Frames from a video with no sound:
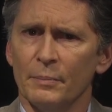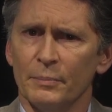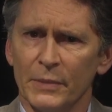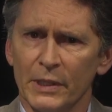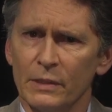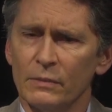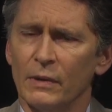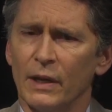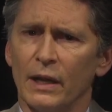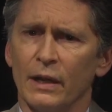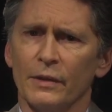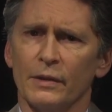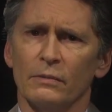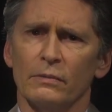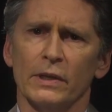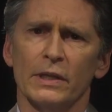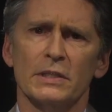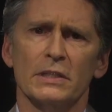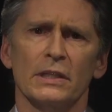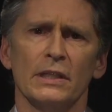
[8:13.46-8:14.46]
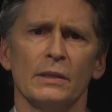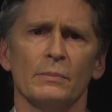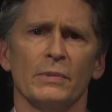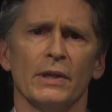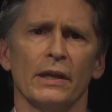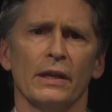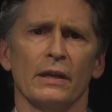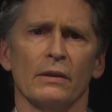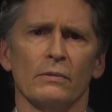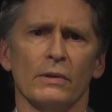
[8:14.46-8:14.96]
Meanwhile, the rich keep
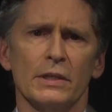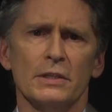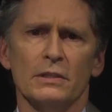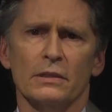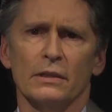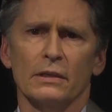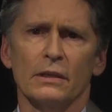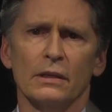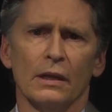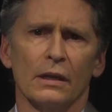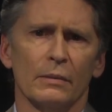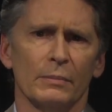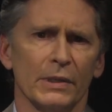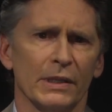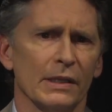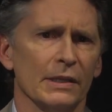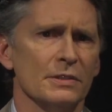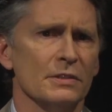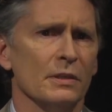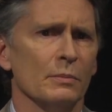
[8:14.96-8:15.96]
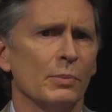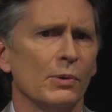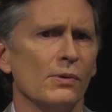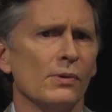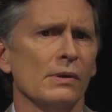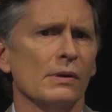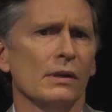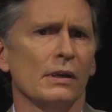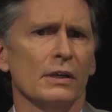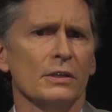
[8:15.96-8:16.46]
getting richer because the
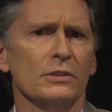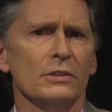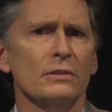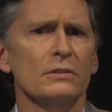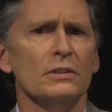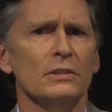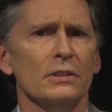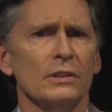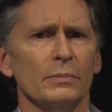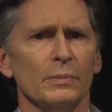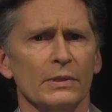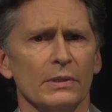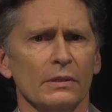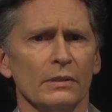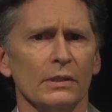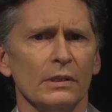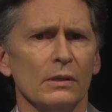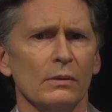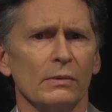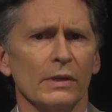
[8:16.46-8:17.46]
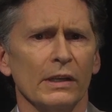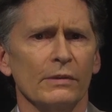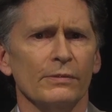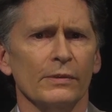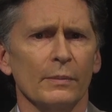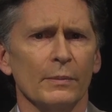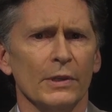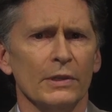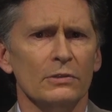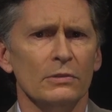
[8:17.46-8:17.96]
poor are too stupid to look away
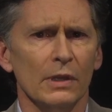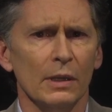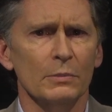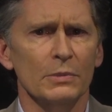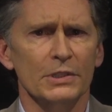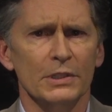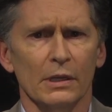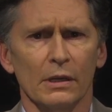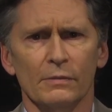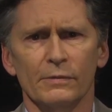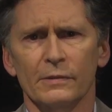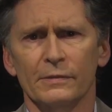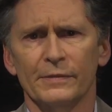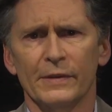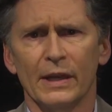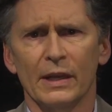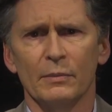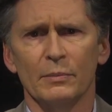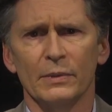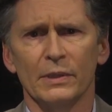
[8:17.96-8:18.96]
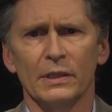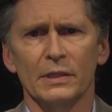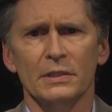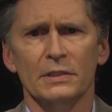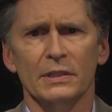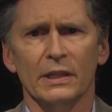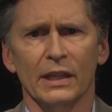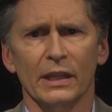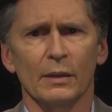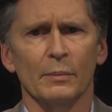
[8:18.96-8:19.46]
from the Trump show for 5
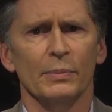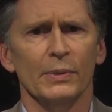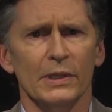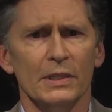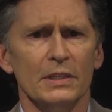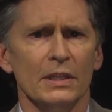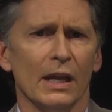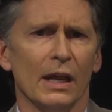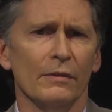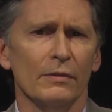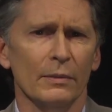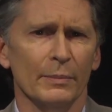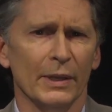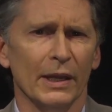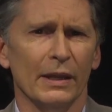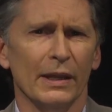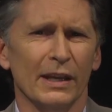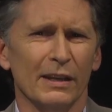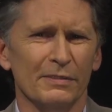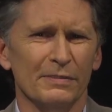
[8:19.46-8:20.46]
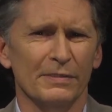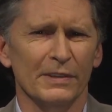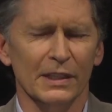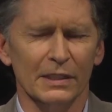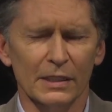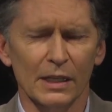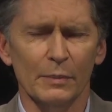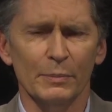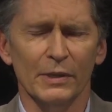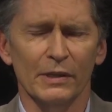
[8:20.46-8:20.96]
minutes to get pissed off about how
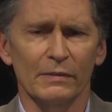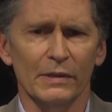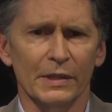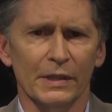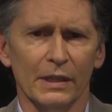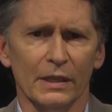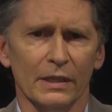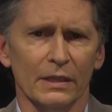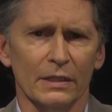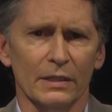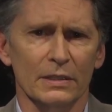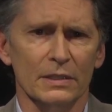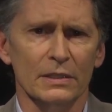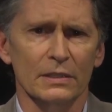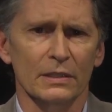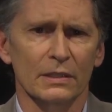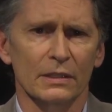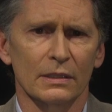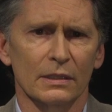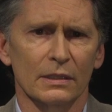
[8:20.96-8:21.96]
fucked up everything is.